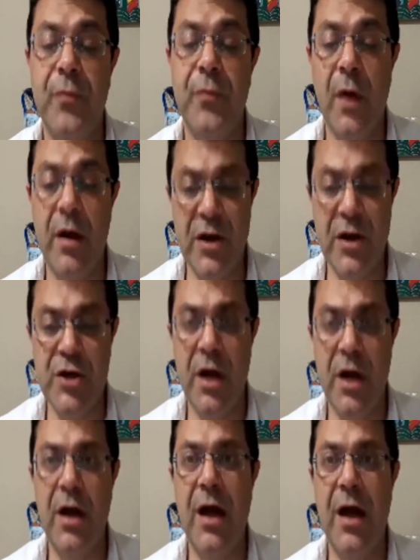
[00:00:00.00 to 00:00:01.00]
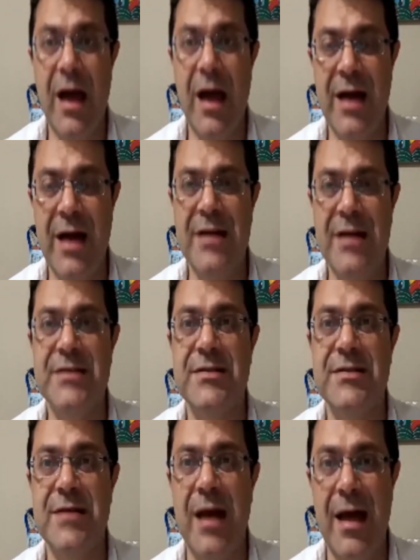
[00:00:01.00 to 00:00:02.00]
Russia has
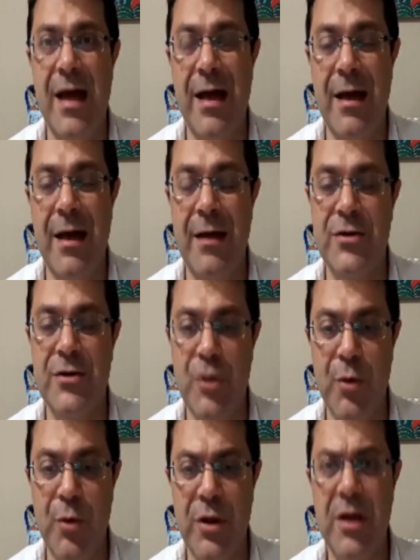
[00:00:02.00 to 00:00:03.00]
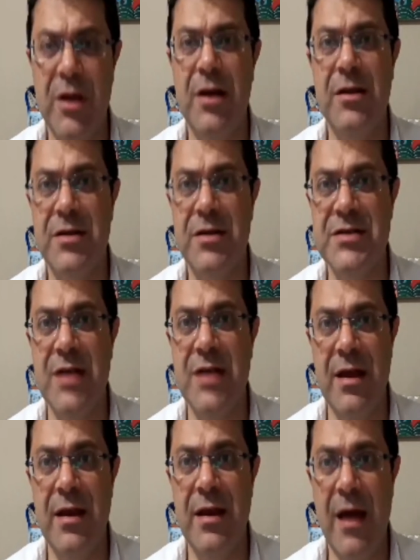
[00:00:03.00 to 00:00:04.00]
a geopolitical interest in
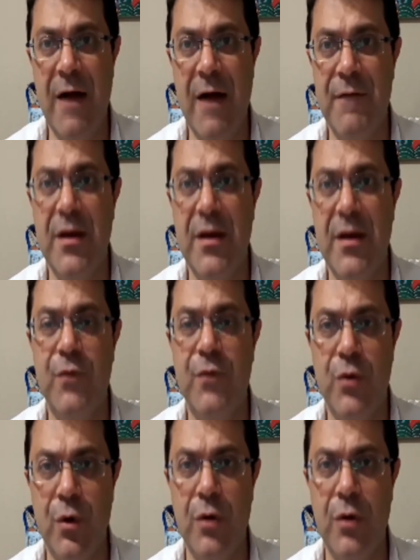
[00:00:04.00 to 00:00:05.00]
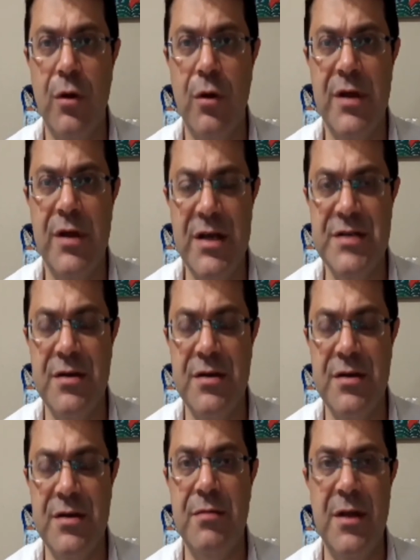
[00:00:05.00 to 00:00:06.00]
having a foothold on the
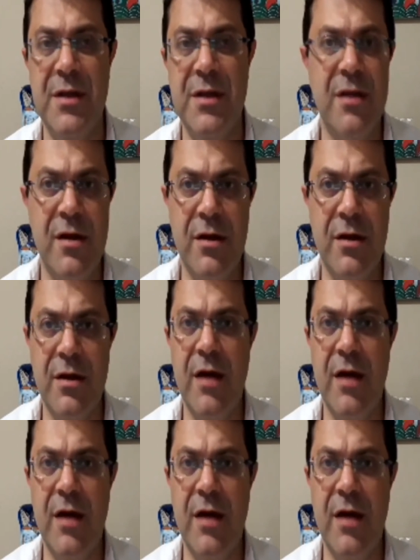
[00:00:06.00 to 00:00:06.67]
Eastern Mediterranean.